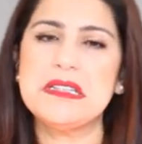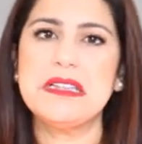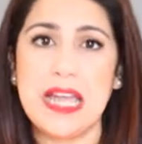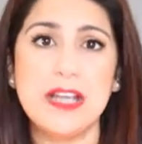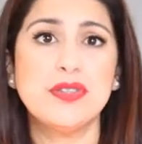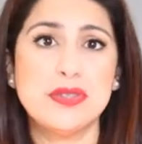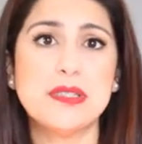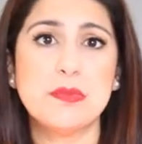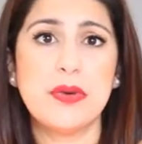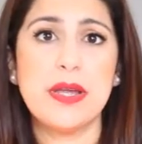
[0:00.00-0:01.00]
like to
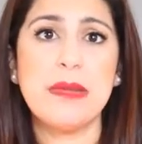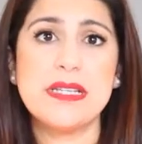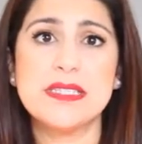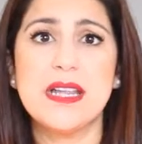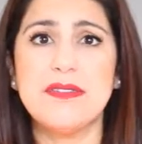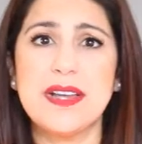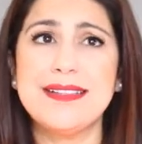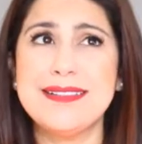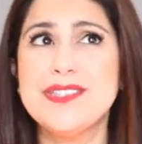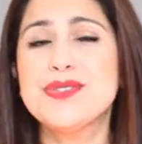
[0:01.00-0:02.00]
spray myself
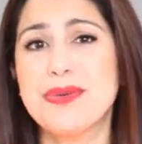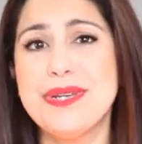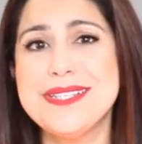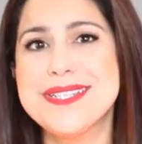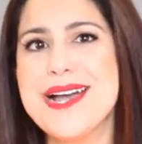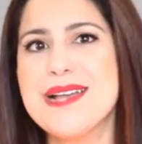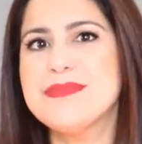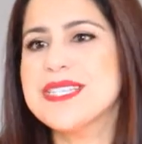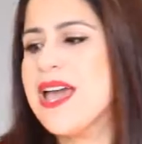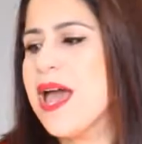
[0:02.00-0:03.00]
at least 3
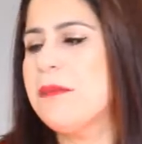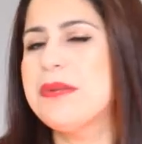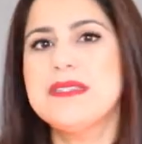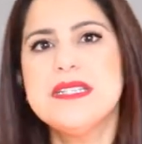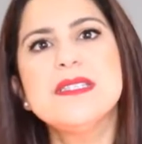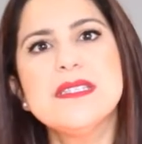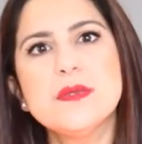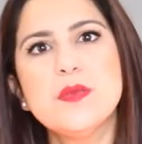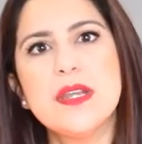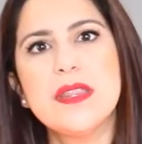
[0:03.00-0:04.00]
times, but this
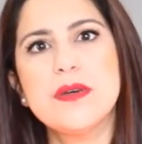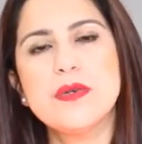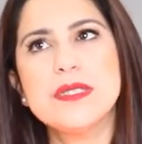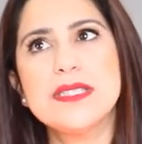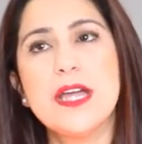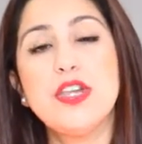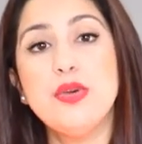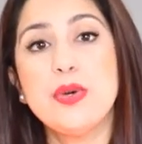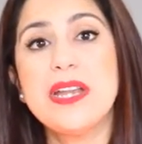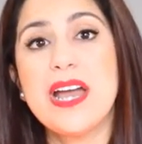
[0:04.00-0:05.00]
is one of those that
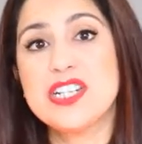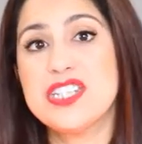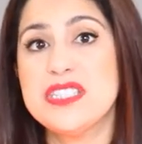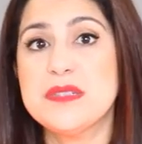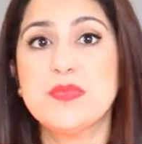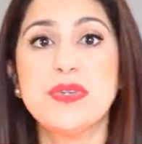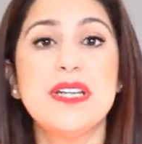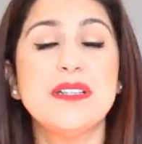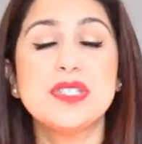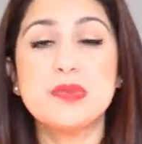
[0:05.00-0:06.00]
you can actually
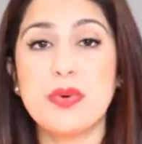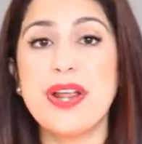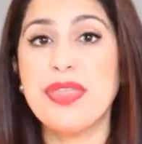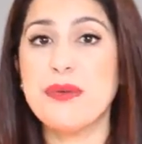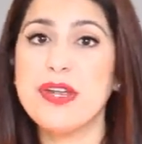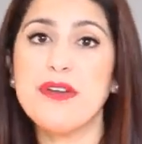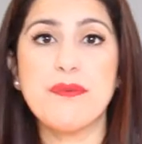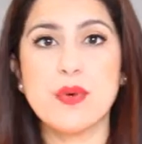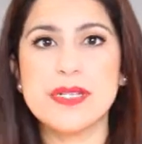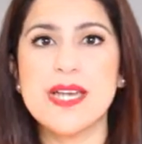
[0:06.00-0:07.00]
spray 3 to
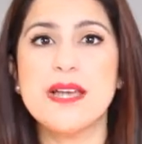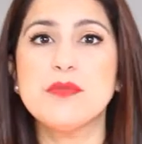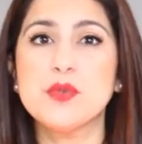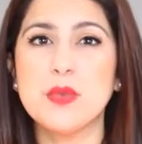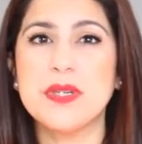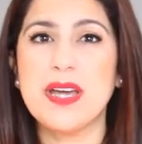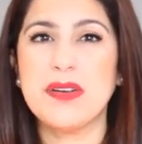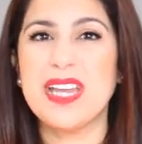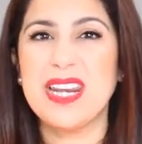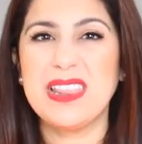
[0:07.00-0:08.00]
4 times
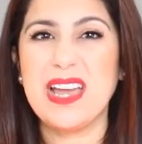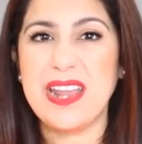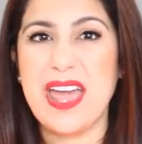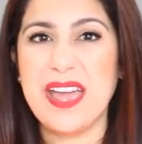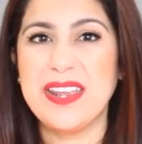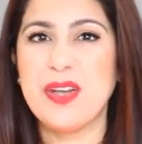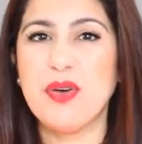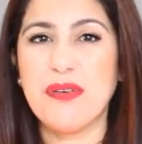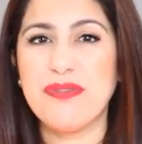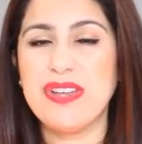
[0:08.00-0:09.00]
without getting that
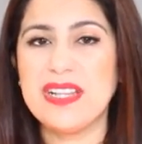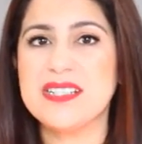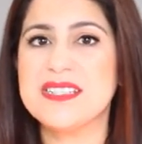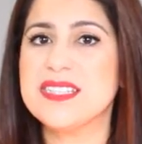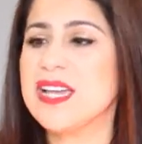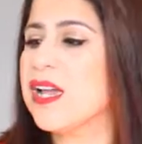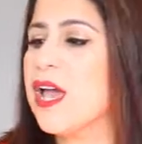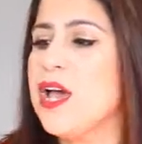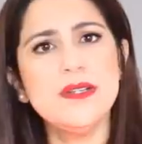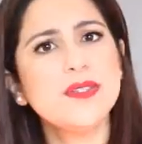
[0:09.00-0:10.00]
headache or feeling sick.
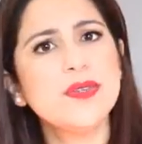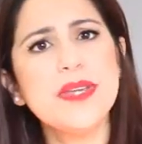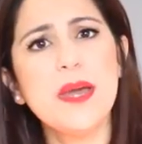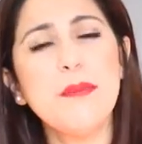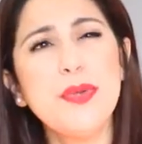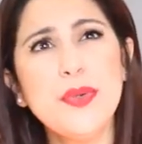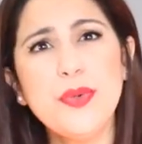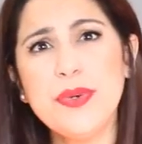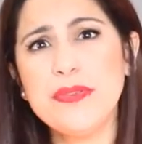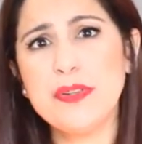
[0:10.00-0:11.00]
So yeah,
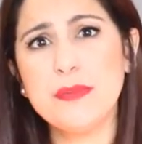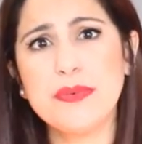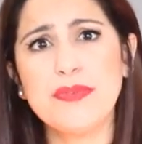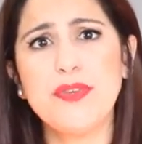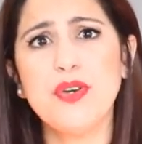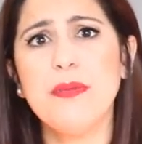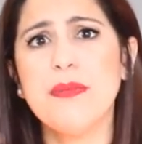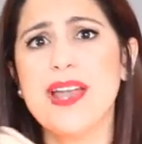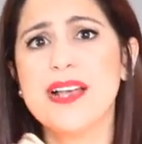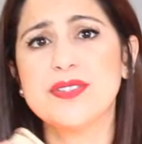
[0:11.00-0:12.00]
beautiful
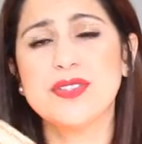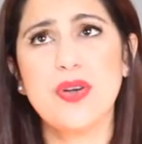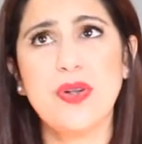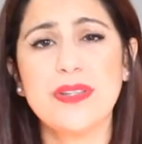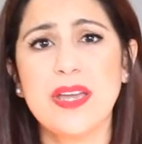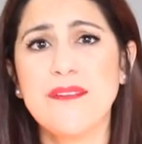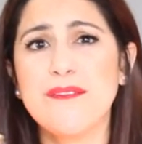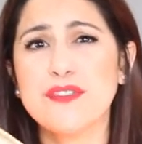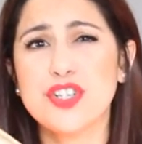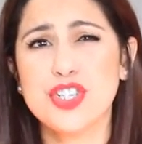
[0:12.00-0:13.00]
perfume, lasts all day
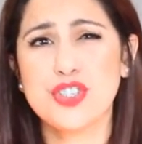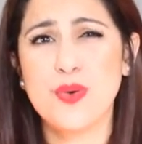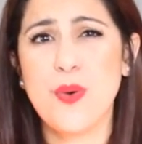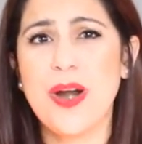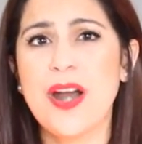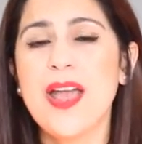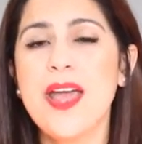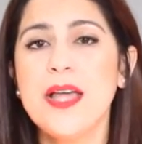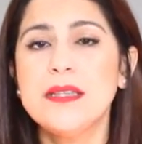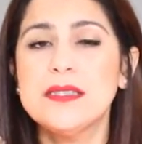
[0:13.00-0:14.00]
for sure.
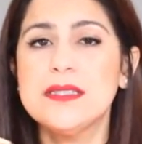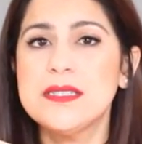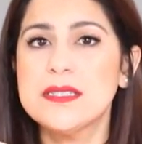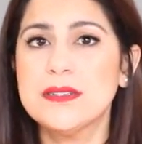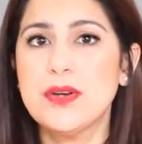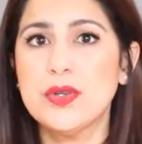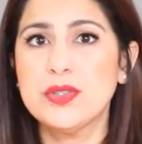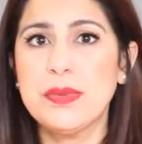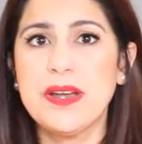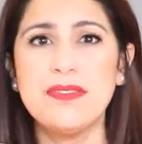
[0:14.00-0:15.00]
This is an eau
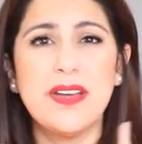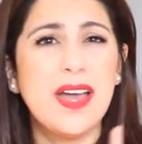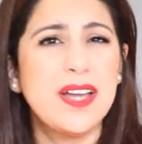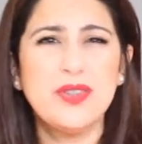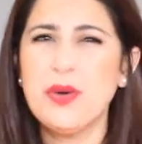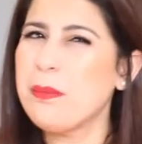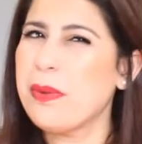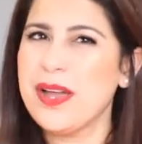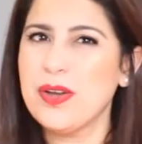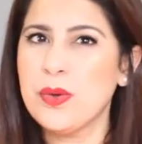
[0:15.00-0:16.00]
de parfum. I don't
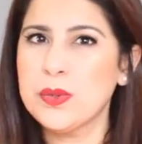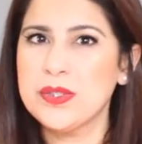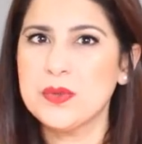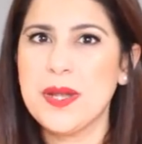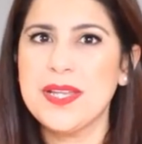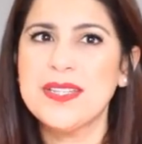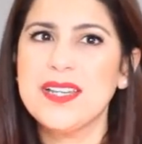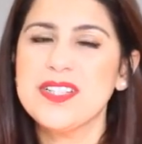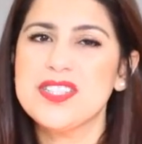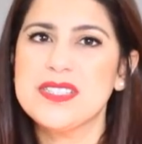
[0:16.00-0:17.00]
buy eau de toilette.
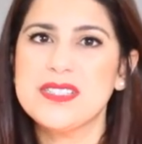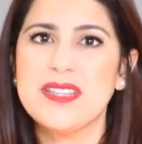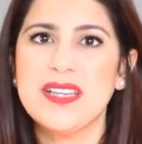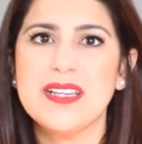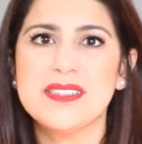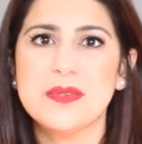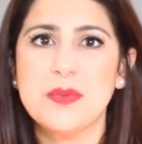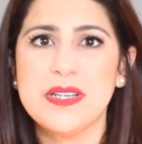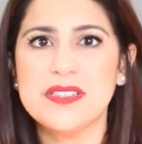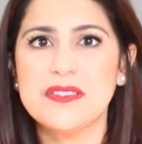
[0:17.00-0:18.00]
I just think it's a
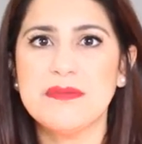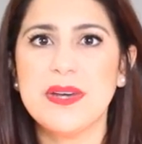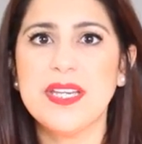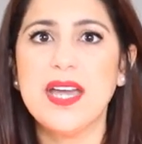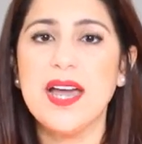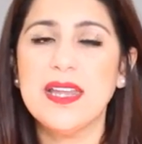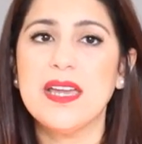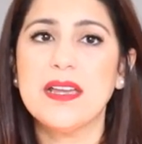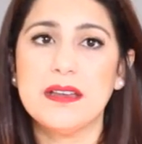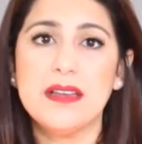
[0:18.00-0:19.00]
waste of money. I
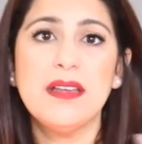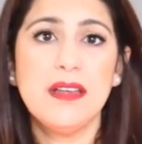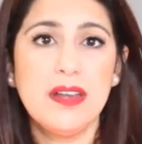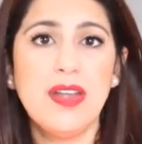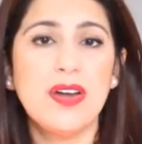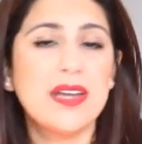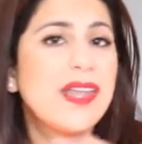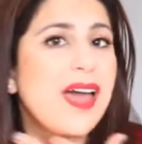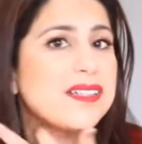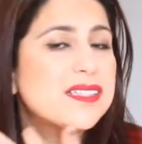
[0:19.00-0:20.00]
like long
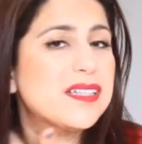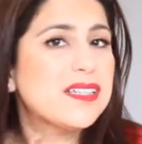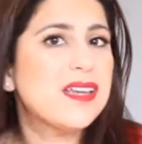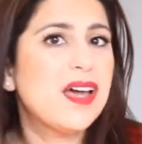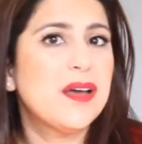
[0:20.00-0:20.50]
lasting